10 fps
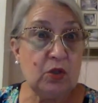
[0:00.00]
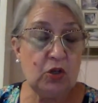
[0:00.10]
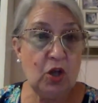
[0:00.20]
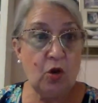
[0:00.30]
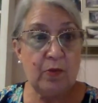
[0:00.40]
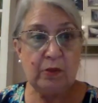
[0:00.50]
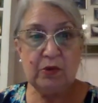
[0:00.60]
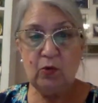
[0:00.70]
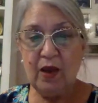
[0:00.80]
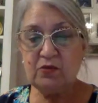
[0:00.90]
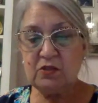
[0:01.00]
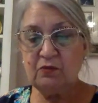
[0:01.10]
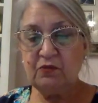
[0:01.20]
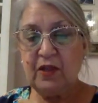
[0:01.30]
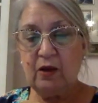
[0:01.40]
Maybe you have some
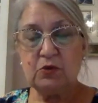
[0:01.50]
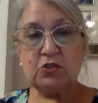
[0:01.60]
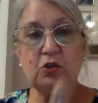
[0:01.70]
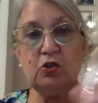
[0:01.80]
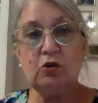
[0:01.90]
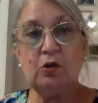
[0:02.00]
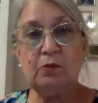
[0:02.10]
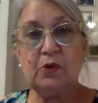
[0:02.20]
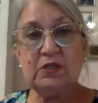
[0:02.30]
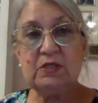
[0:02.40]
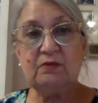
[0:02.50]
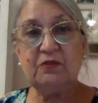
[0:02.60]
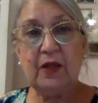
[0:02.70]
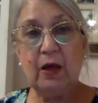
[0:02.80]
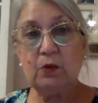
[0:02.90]
flowers. So you could put some
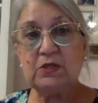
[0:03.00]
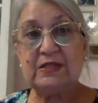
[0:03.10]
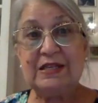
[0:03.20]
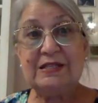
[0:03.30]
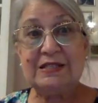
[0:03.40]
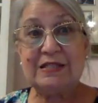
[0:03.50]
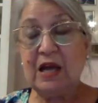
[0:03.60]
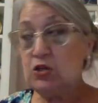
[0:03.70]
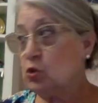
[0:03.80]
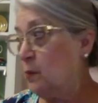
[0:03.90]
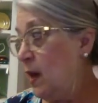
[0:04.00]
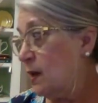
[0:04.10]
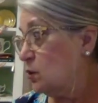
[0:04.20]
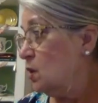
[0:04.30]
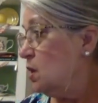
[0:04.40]
flowers inside your bottle.